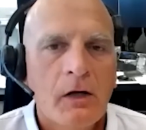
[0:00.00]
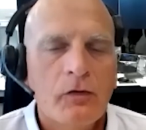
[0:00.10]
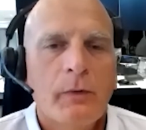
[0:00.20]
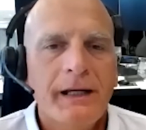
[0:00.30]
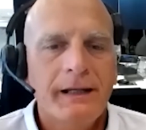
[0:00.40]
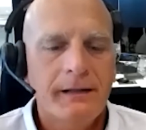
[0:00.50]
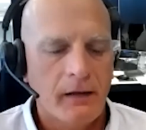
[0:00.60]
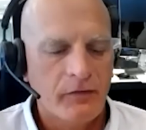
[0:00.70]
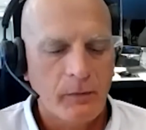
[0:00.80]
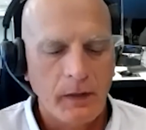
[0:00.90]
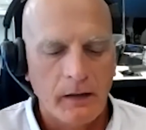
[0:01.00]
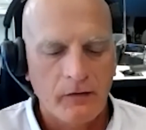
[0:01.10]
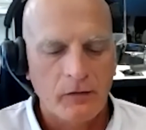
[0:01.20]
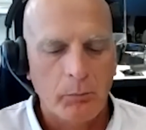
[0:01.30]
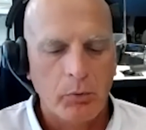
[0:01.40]
So we need to have some kind of
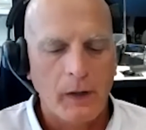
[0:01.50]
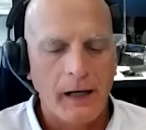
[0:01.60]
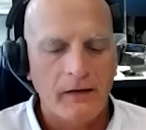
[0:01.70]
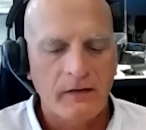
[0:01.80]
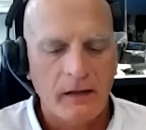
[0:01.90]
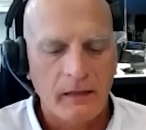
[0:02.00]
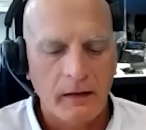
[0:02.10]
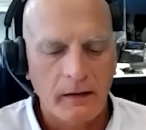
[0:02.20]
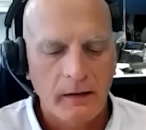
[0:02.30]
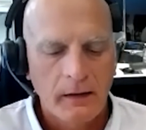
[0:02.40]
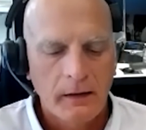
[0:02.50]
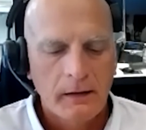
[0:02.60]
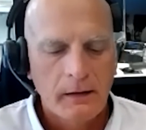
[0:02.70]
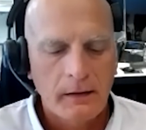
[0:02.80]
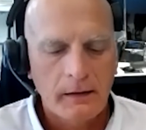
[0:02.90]
surprise, I think,
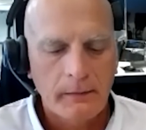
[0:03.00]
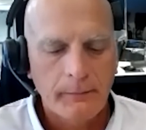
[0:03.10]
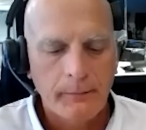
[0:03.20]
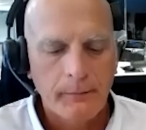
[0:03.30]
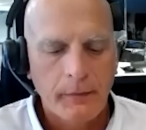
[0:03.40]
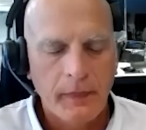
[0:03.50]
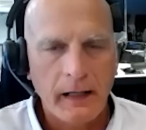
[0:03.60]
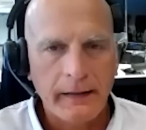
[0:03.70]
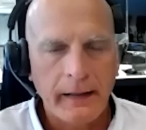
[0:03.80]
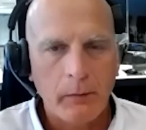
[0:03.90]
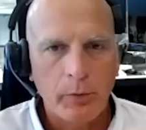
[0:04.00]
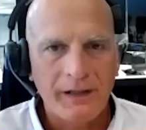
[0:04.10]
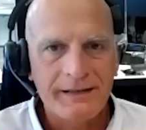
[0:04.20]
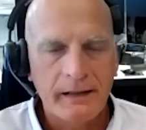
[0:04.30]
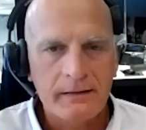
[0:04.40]
that I can't
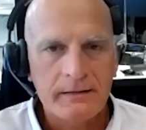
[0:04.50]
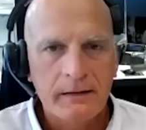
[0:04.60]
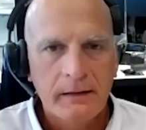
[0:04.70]
predict.